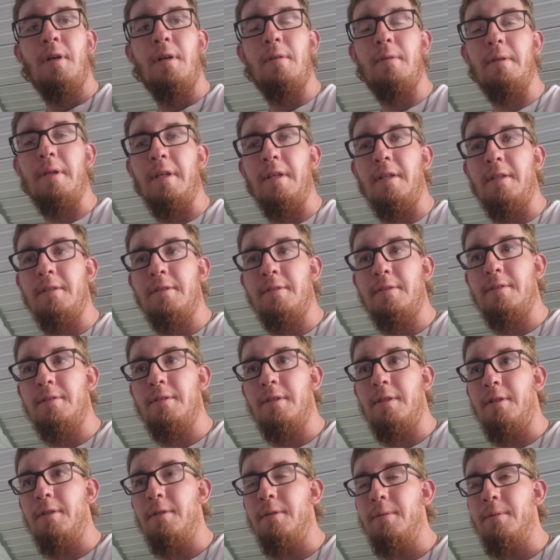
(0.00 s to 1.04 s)
okay,
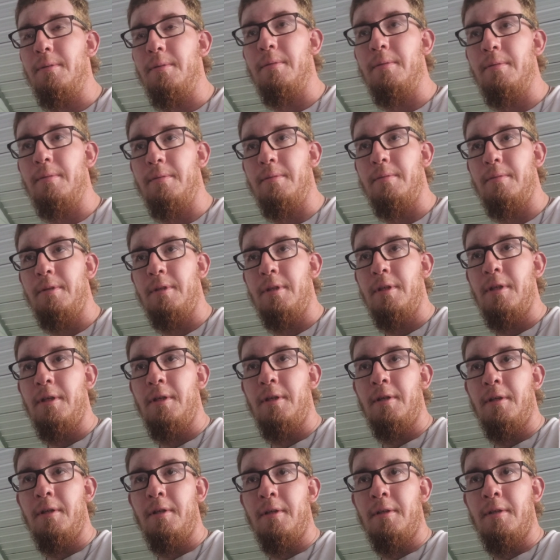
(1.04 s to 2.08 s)
so
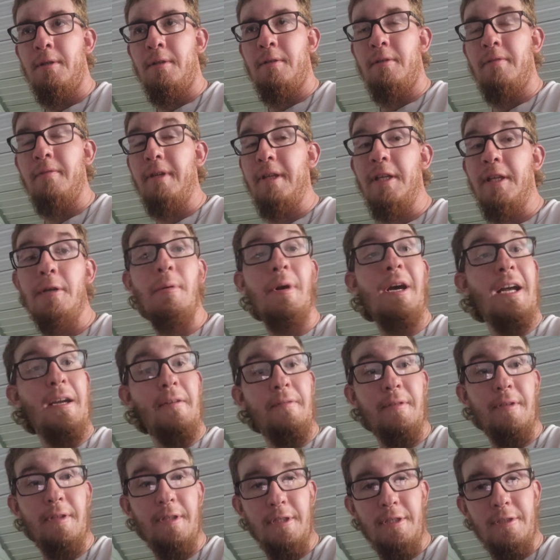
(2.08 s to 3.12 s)
the video
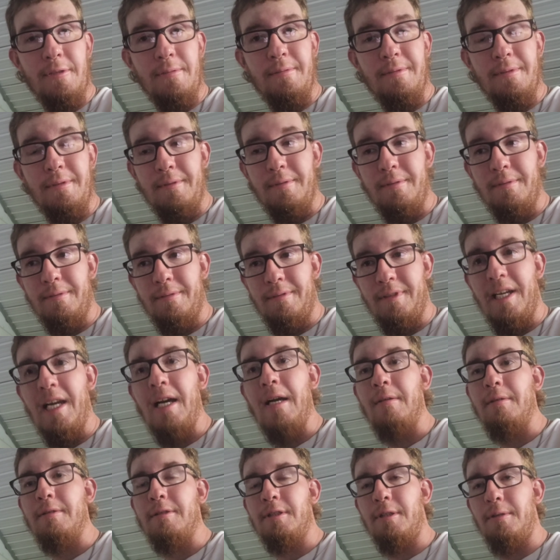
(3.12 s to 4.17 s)
after this one,
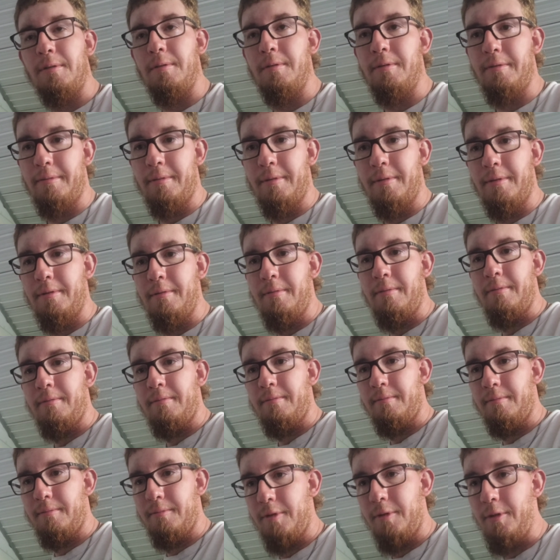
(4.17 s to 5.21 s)
I was going through
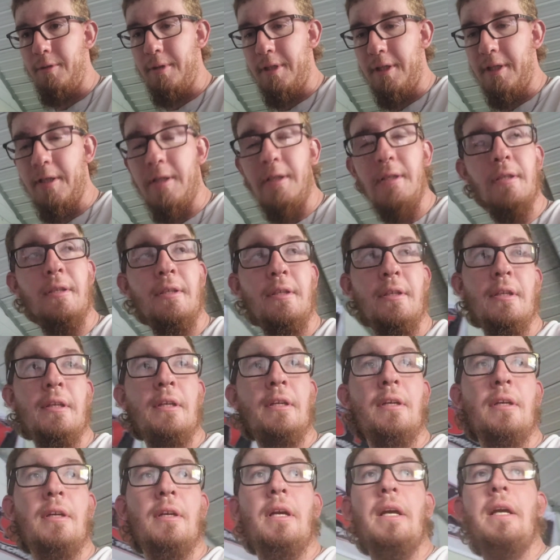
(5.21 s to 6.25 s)
doing it,
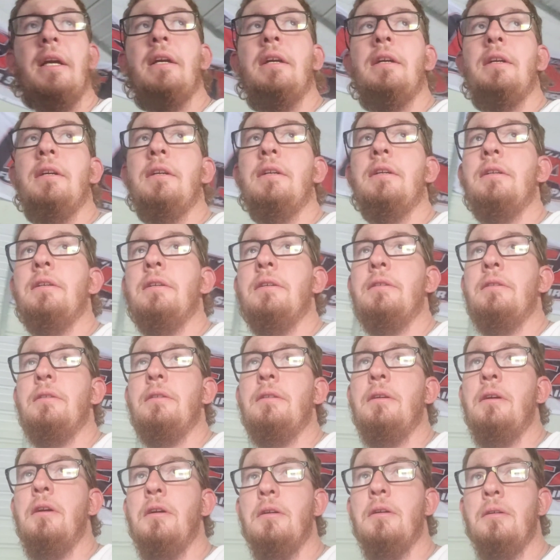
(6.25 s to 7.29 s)
and
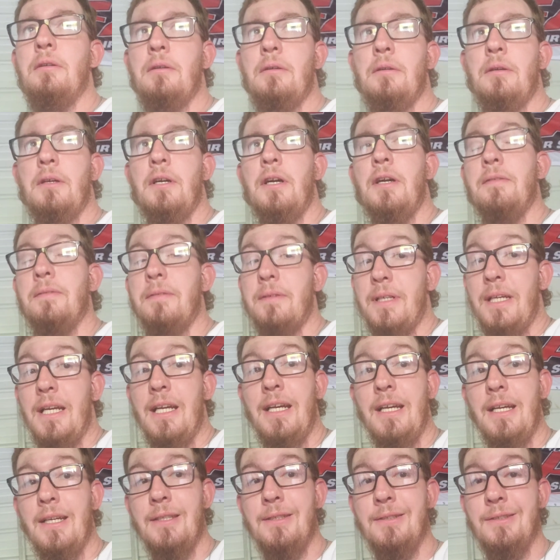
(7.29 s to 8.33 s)
I
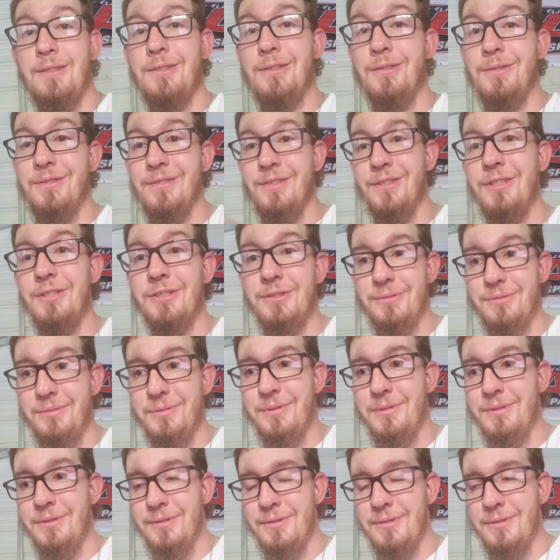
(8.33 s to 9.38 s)
forgot to do this
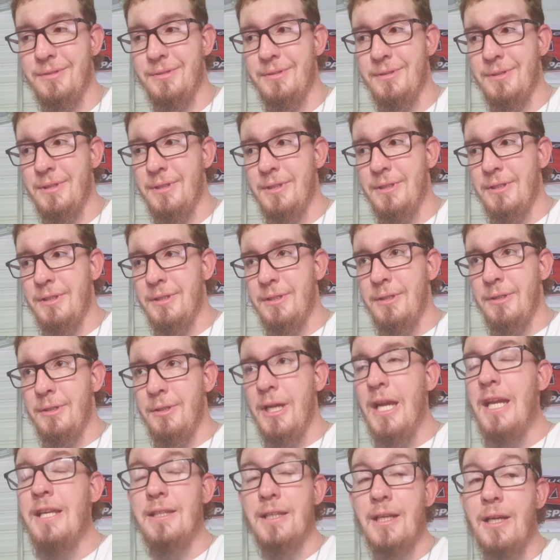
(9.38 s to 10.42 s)
one,
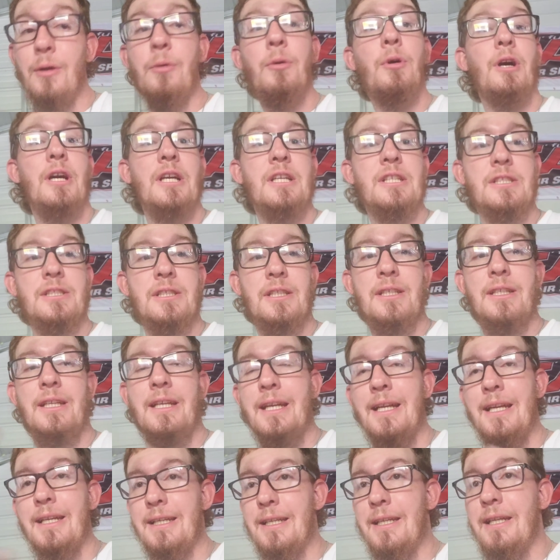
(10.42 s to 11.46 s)
and then I watched it
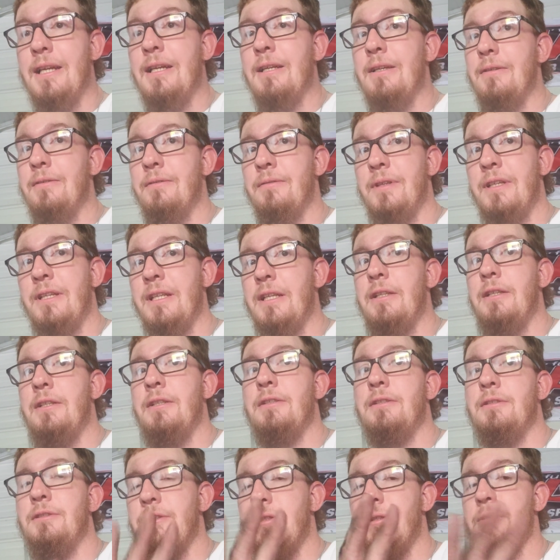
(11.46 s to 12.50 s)
and I didn't have an
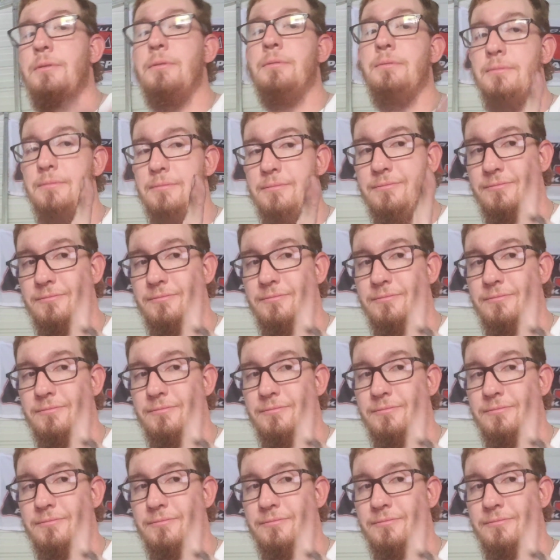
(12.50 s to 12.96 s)
ending, so